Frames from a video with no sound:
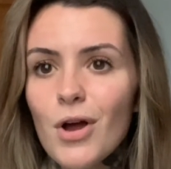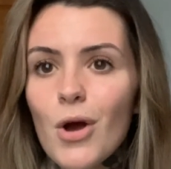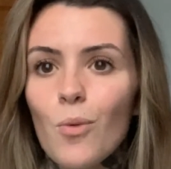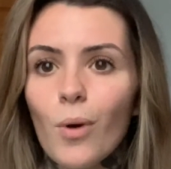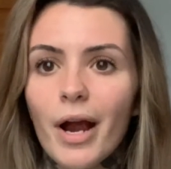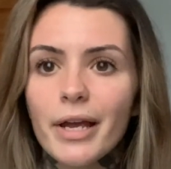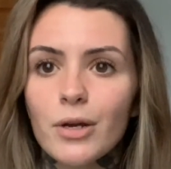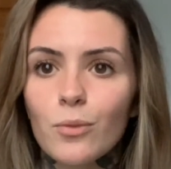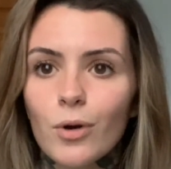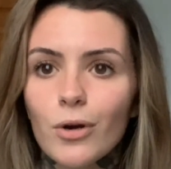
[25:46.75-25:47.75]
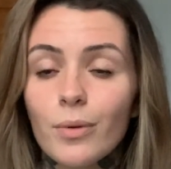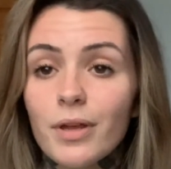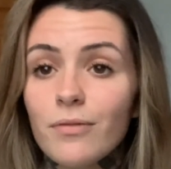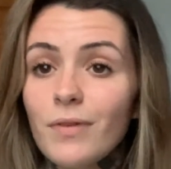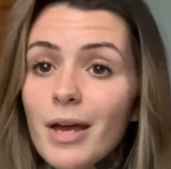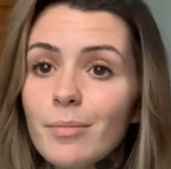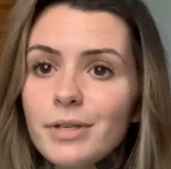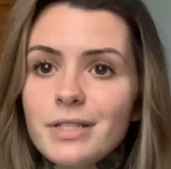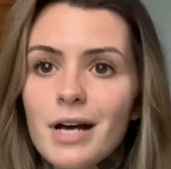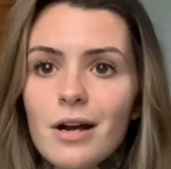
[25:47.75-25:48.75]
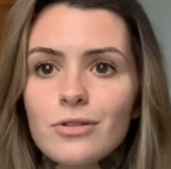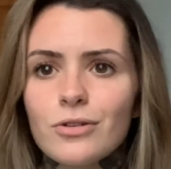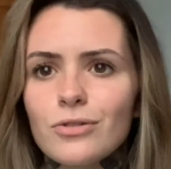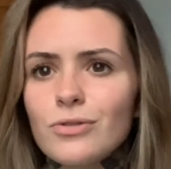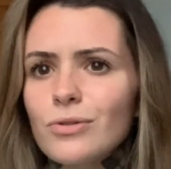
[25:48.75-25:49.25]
where I can work with family doctors,